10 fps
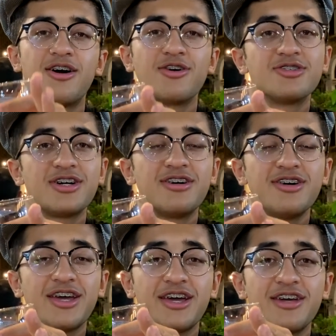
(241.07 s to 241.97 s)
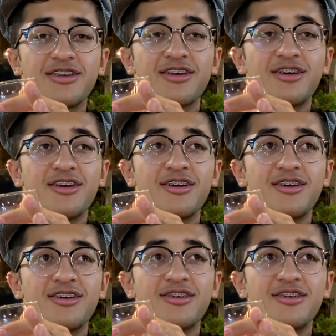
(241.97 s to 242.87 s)
a hotel
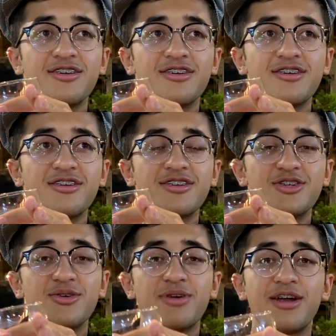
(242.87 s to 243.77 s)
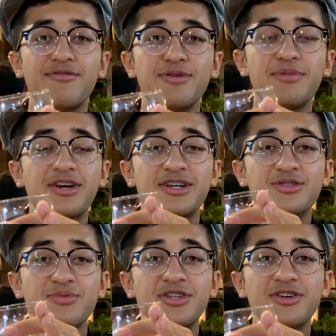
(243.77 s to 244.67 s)
and do whatever
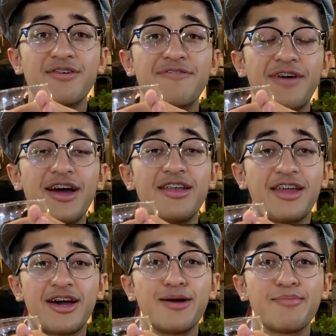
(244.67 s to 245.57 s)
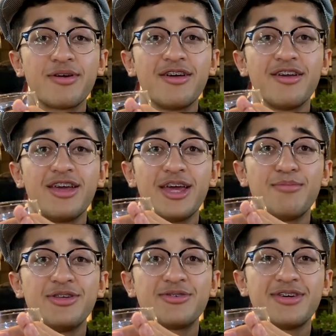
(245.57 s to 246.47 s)
because we took a fat nap
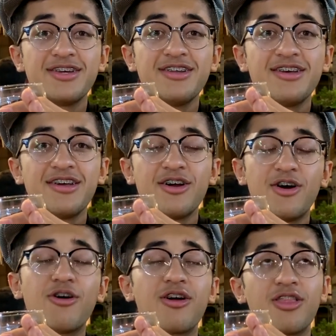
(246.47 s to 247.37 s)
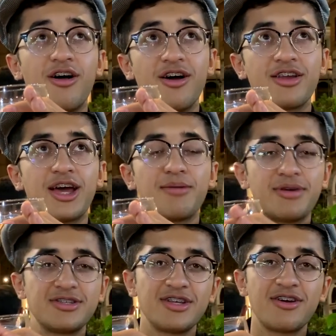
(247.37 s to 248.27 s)
in between or a long nap
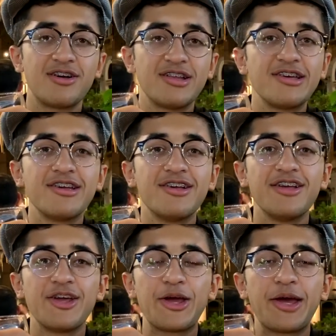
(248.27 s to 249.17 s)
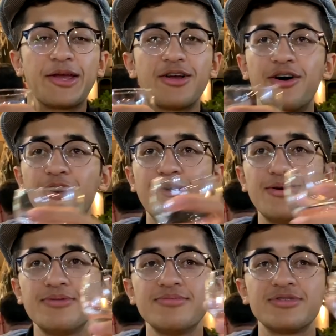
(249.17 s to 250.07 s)
as they call it and
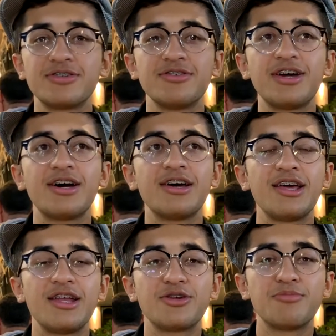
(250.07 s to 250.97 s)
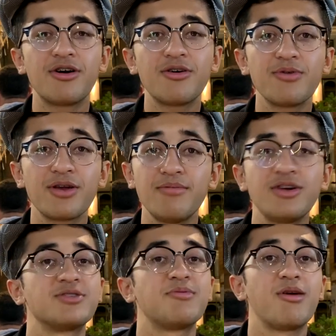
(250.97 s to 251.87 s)
um so yeah and tomorrow we're going to be
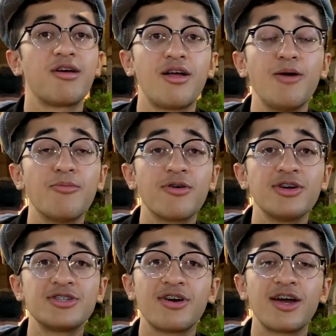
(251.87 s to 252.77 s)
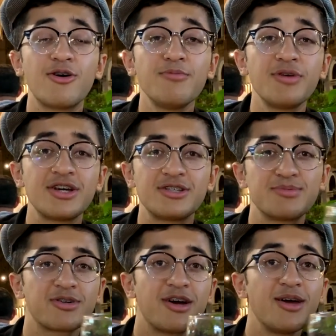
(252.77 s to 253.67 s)
exploring a lot more so i hope you guys
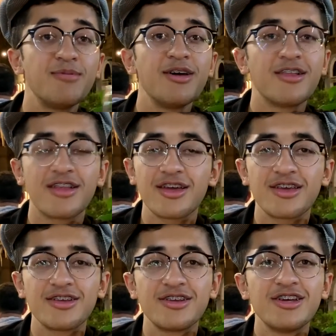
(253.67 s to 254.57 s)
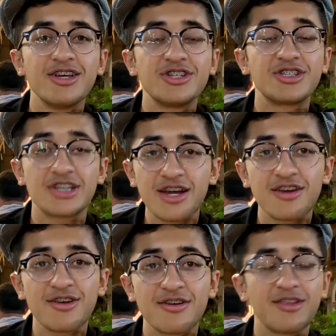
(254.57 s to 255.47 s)
subscribe like and share
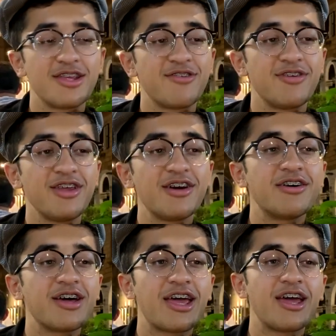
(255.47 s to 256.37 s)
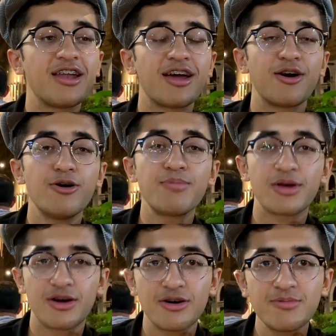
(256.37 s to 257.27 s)
your, this video and i hope
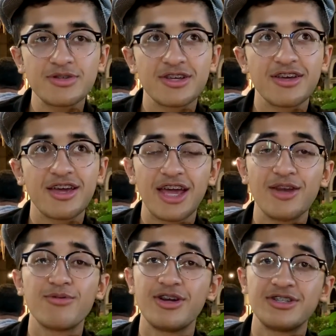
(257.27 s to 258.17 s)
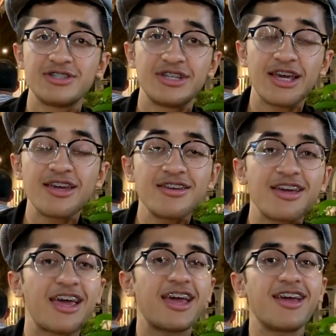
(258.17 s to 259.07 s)
it helped and you were entertained
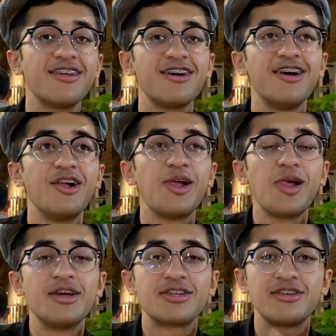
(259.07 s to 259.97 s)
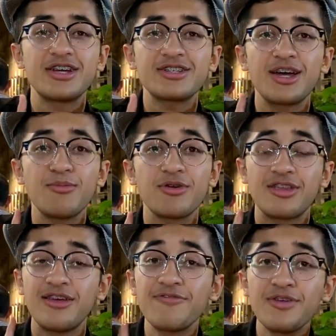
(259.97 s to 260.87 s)
and till next time with
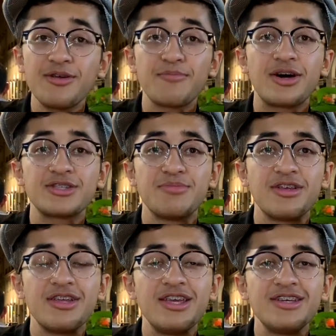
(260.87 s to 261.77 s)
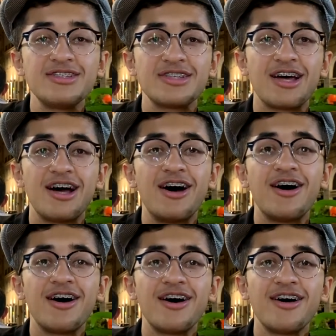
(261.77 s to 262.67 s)
infinite possibilities
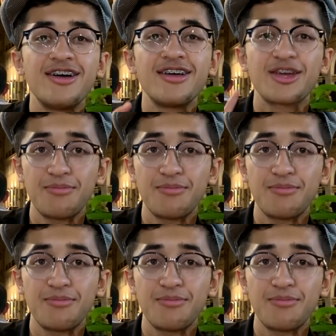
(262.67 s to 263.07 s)
uh